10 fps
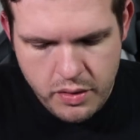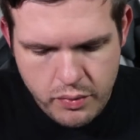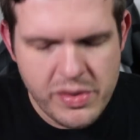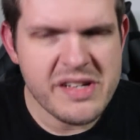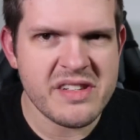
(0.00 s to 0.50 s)

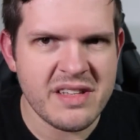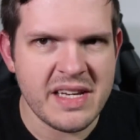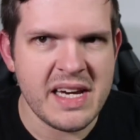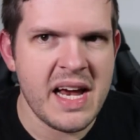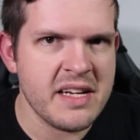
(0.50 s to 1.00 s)

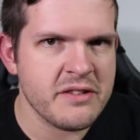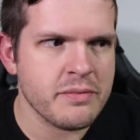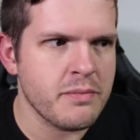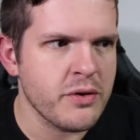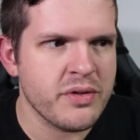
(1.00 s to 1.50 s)
recently, as
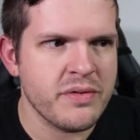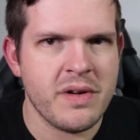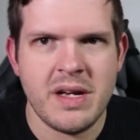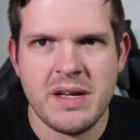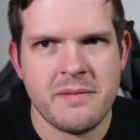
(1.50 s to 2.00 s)
most
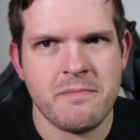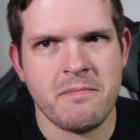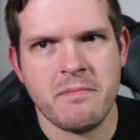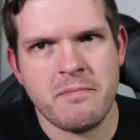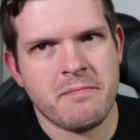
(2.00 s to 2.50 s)
of
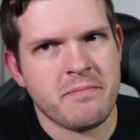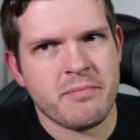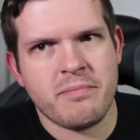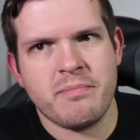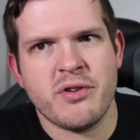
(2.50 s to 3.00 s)

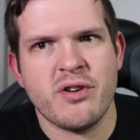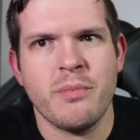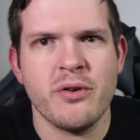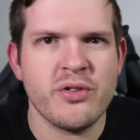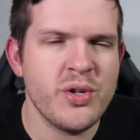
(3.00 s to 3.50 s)

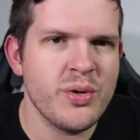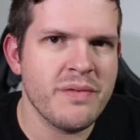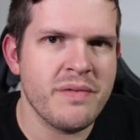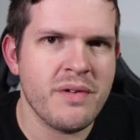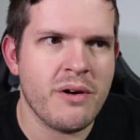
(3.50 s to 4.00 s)

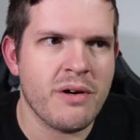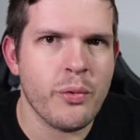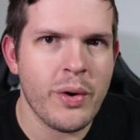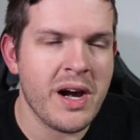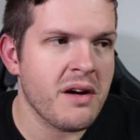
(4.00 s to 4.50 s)
you are
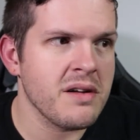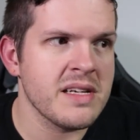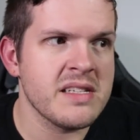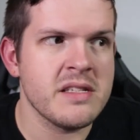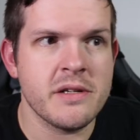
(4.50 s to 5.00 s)
aware,
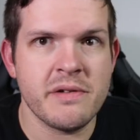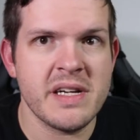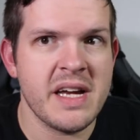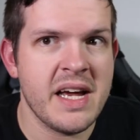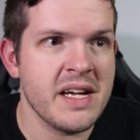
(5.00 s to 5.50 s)
Laci
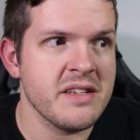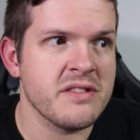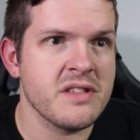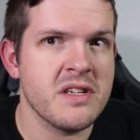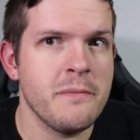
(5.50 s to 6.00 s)
Green
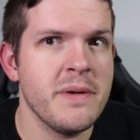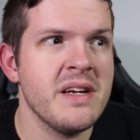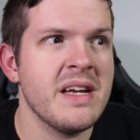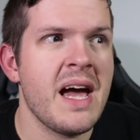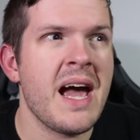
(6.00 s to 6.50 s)
has
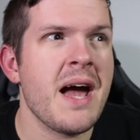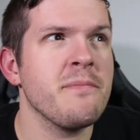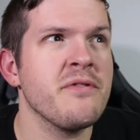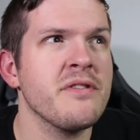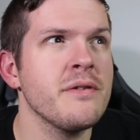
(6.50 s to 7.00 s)
committed
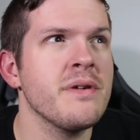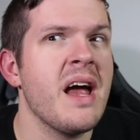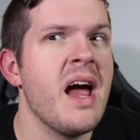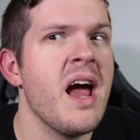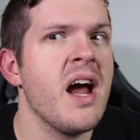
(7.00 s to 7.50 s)
absolute
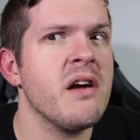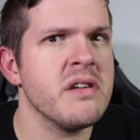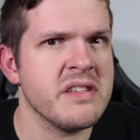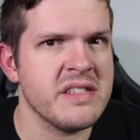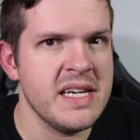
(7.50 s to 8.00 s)

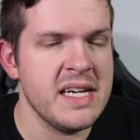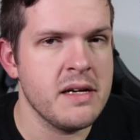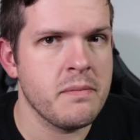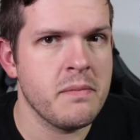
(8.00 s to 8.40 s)
heresy